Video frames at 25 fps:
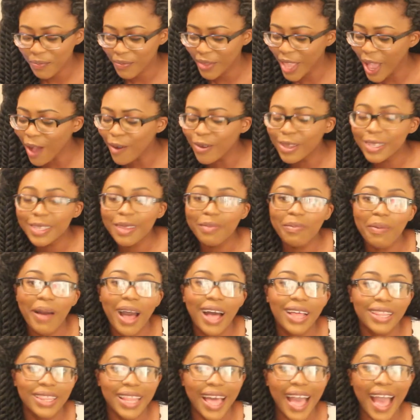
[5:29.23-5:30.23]
That was the
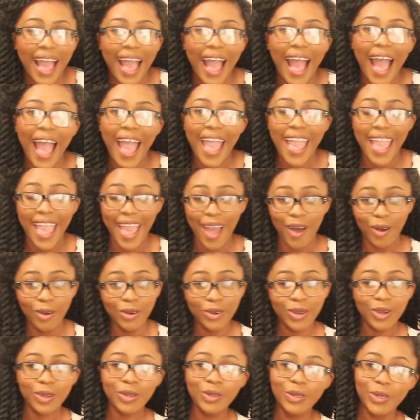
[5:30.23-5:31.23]
part that I
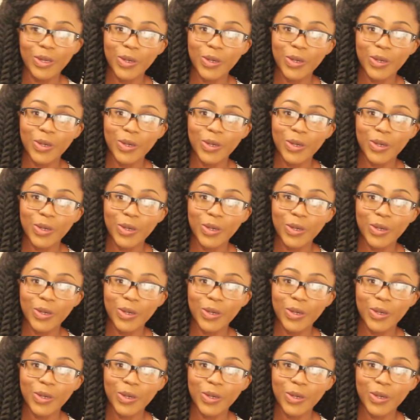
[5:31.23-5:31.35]
held on